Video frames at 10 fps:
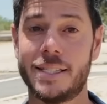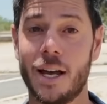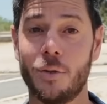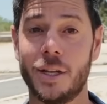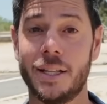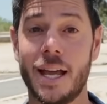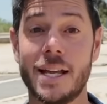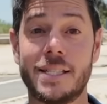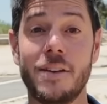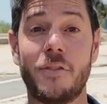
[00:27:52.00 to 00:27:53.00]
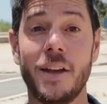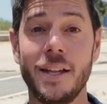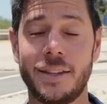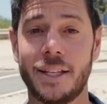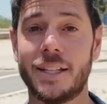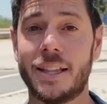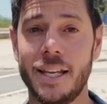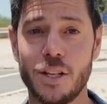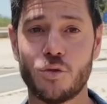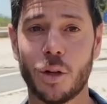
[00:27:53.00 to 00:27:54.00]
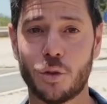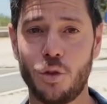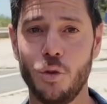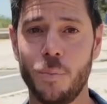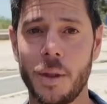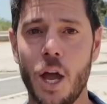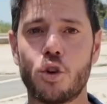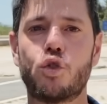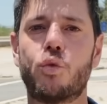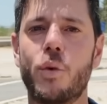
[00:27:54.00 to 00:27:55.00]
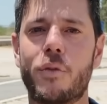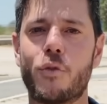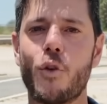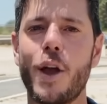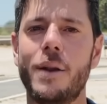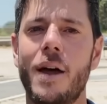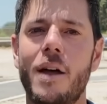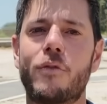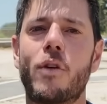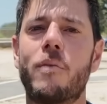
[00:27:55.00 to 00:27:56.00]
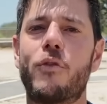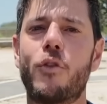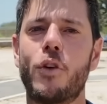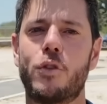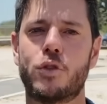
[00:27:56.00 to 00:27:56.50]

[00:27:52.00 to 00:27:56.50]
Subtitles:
sounded as if hinting that Israel too should refrain from further